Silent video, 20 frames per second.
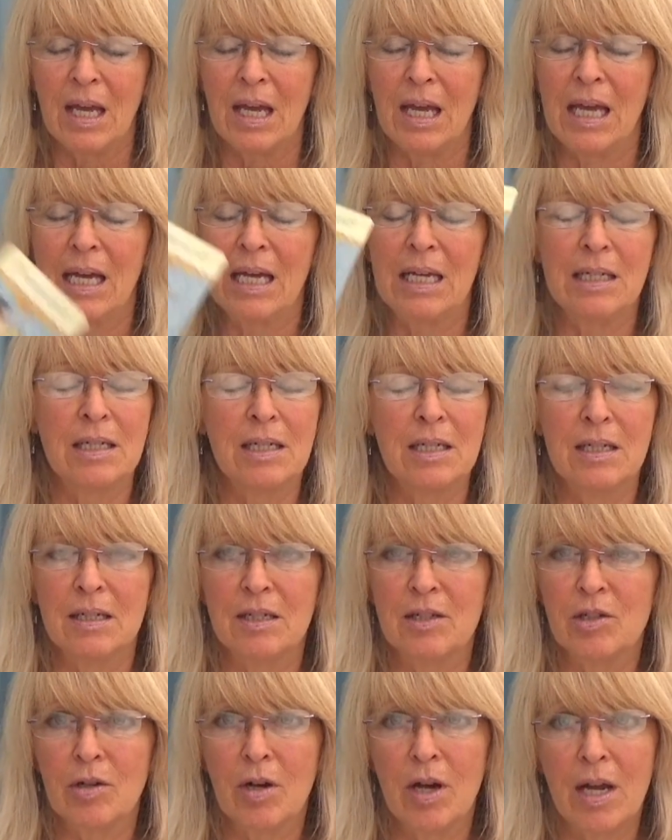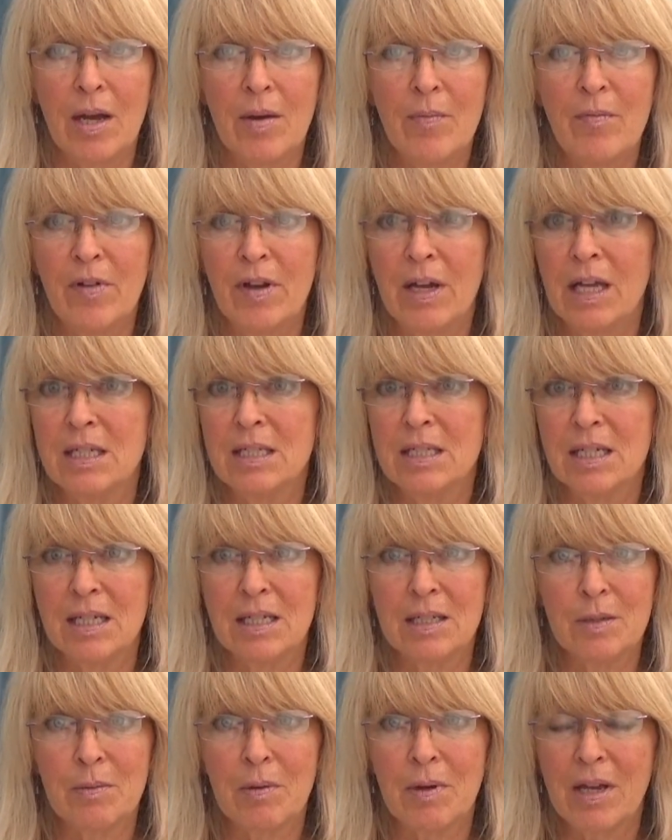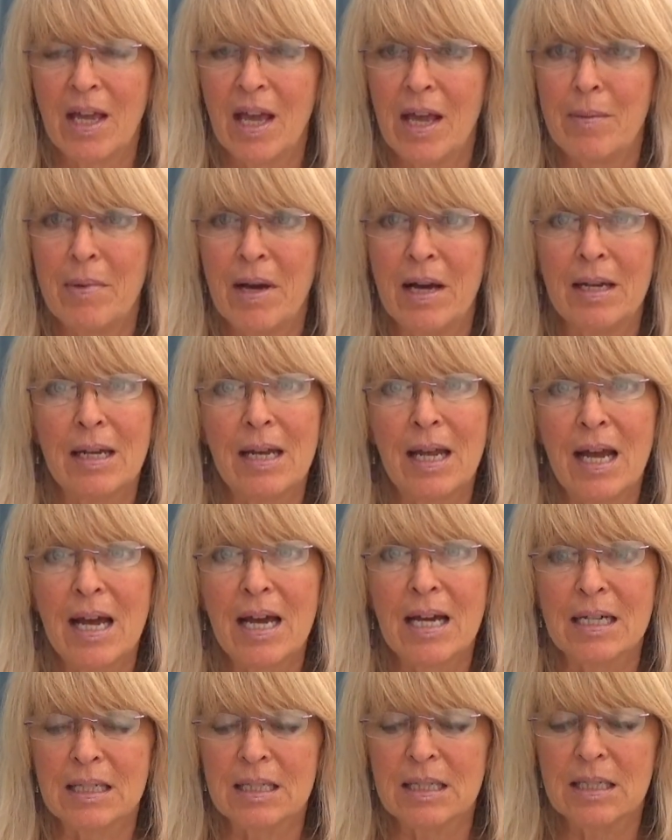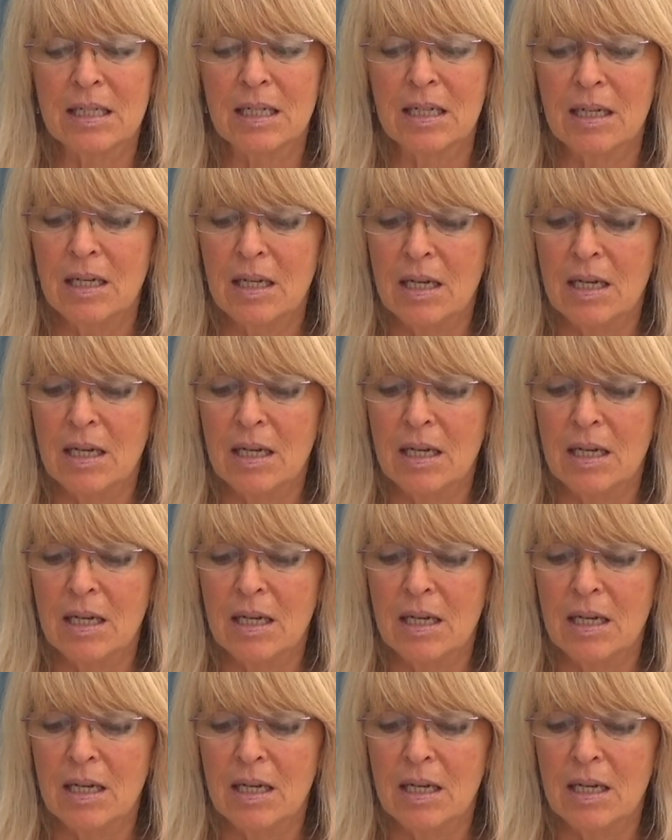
And triumphant is what came out next.